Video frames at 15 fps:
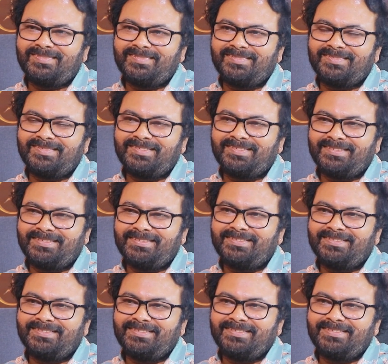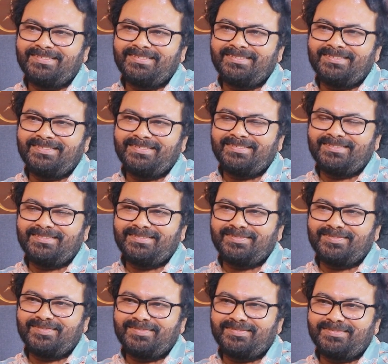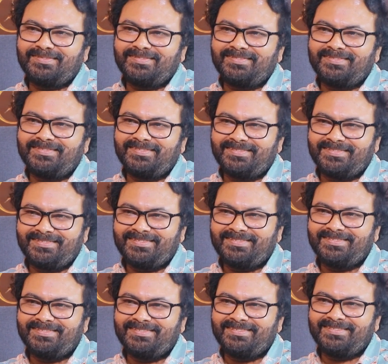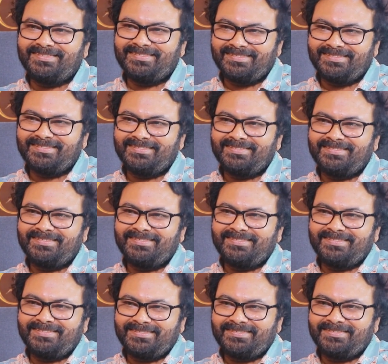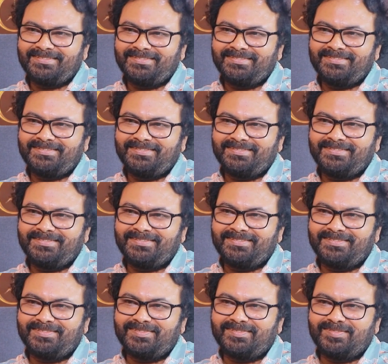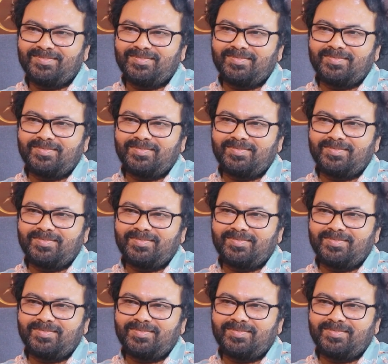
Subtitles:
(silent)